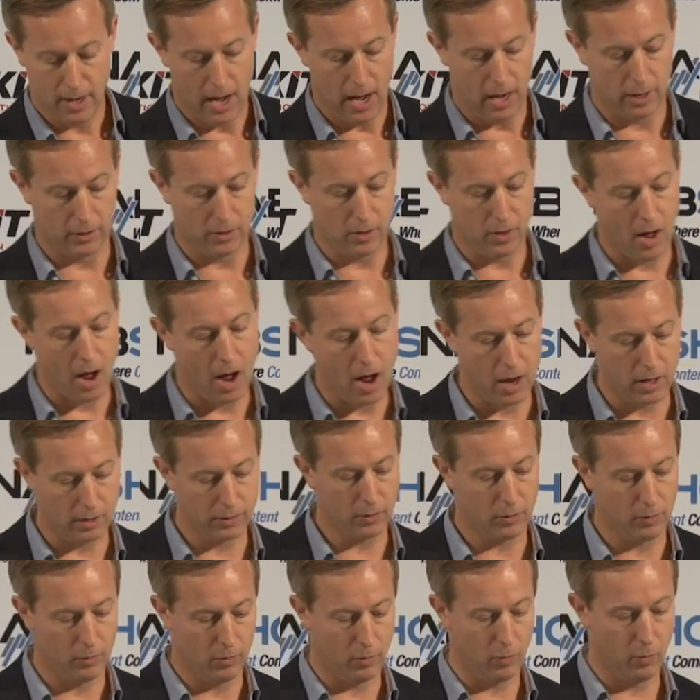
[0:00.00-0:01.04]

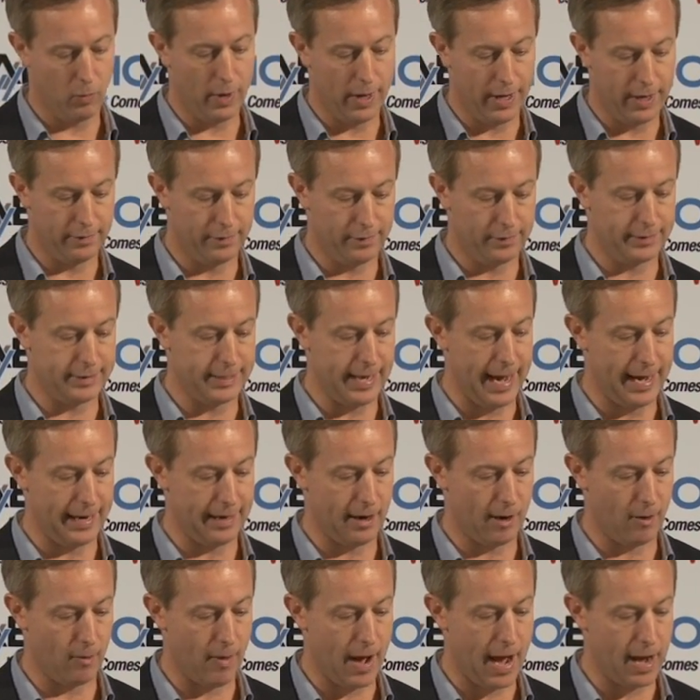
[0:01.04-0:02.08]
along with
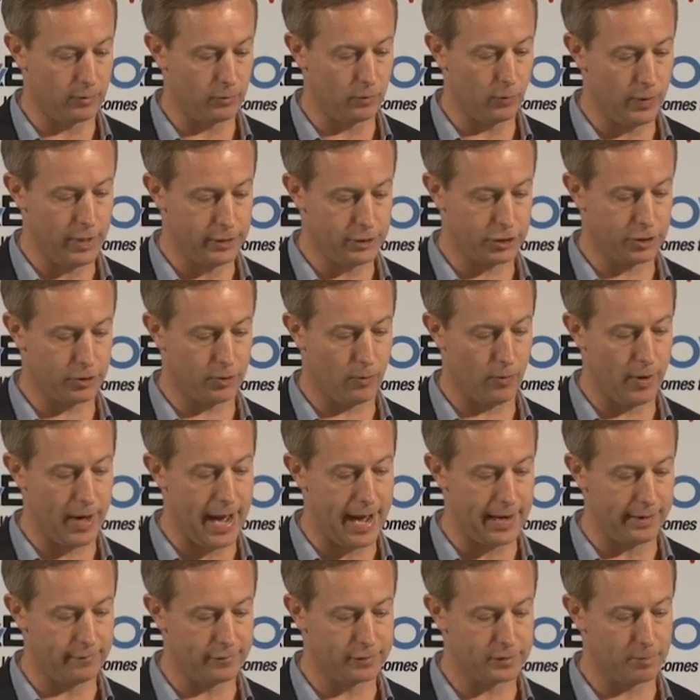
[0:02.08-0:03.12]
data around which
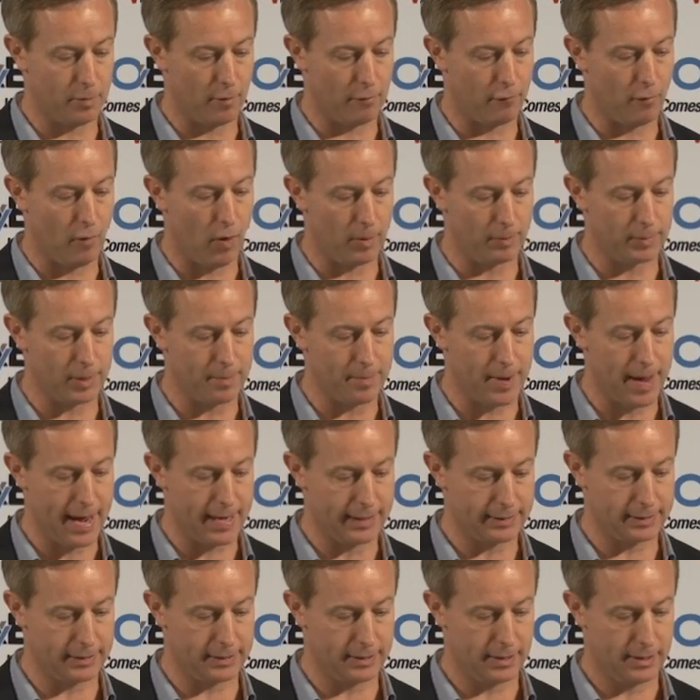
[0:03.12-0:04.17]
creatives perform the
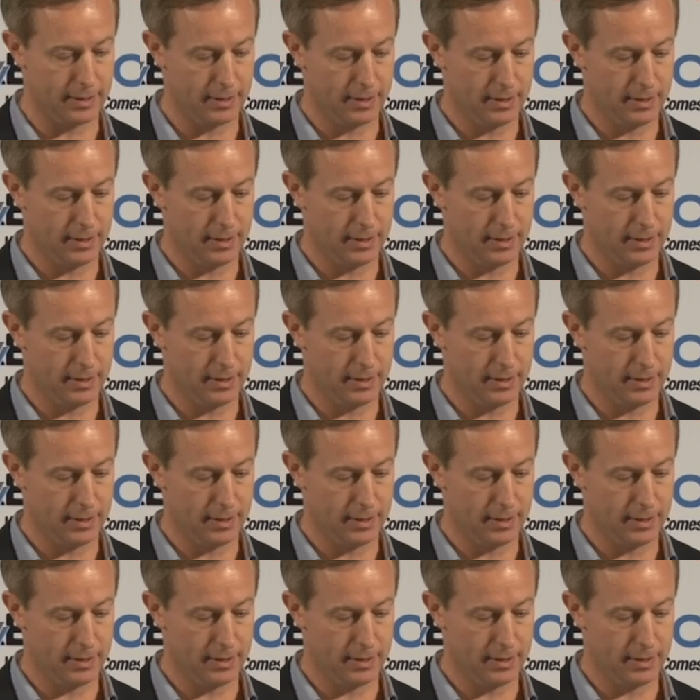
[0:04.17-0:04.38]
best.